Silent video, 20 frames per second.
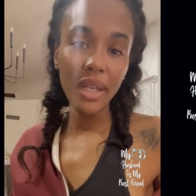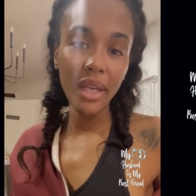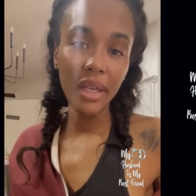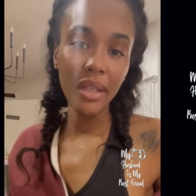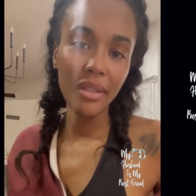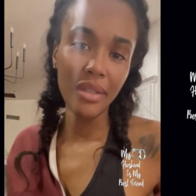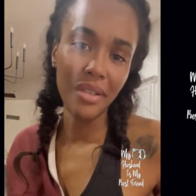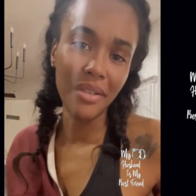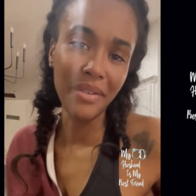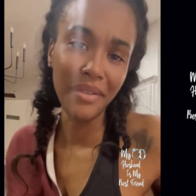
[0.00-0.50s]

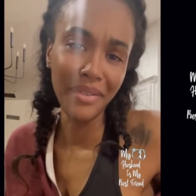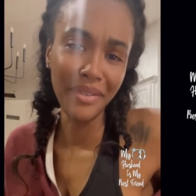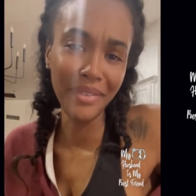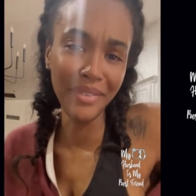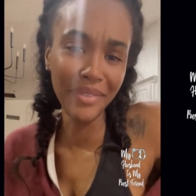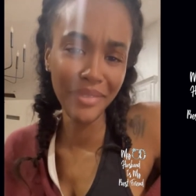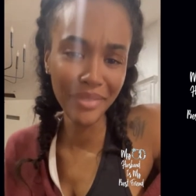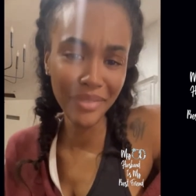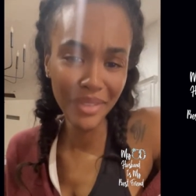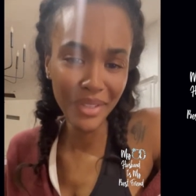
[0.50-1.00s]
date.
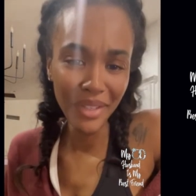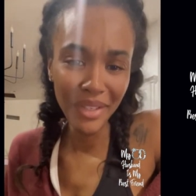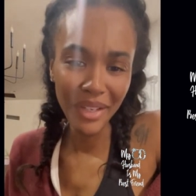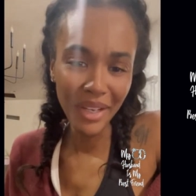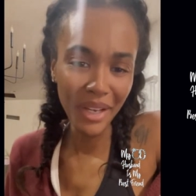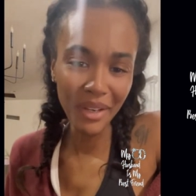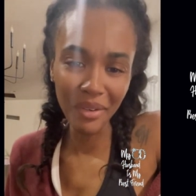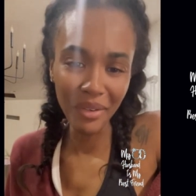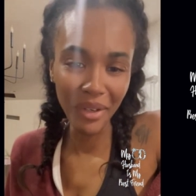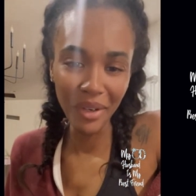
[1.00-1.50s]

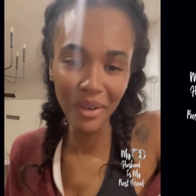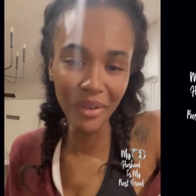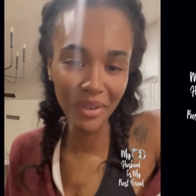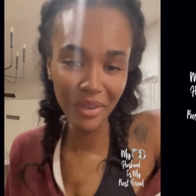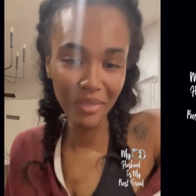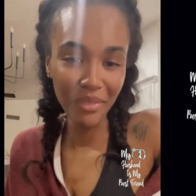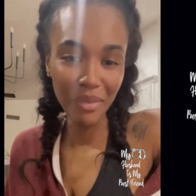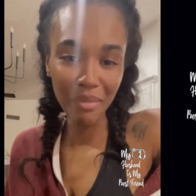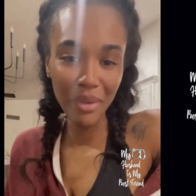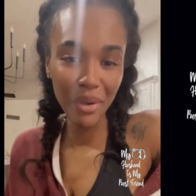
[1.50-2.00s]
I don't know
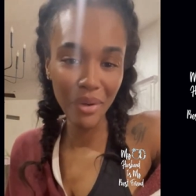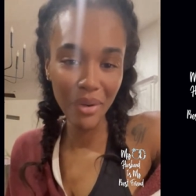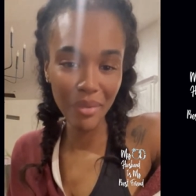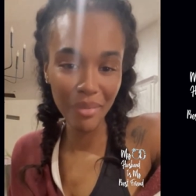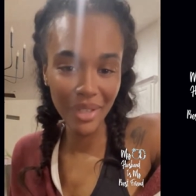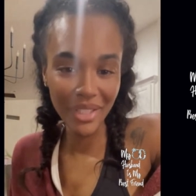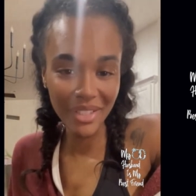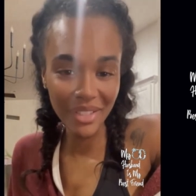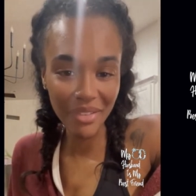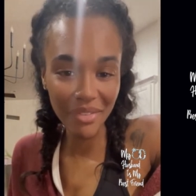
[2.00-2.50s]
if I'm
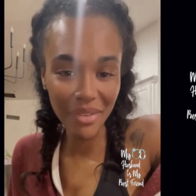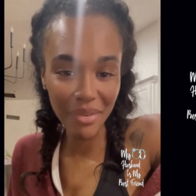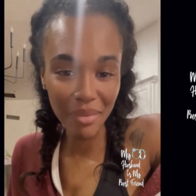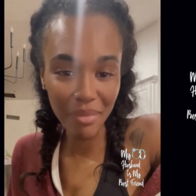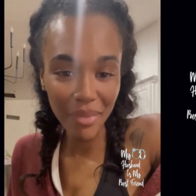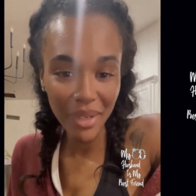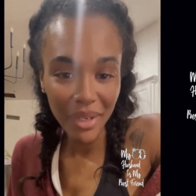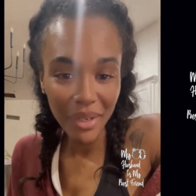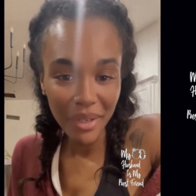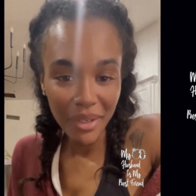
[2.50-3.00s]
going back to Love
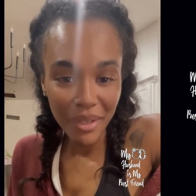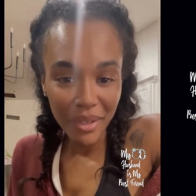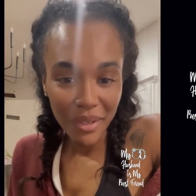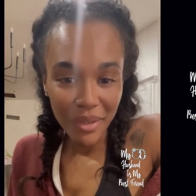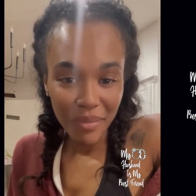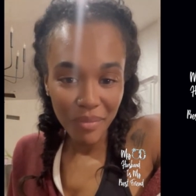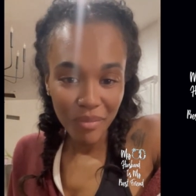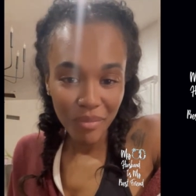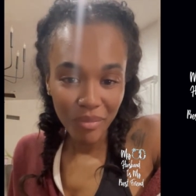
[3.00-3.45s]
and Hip Hop.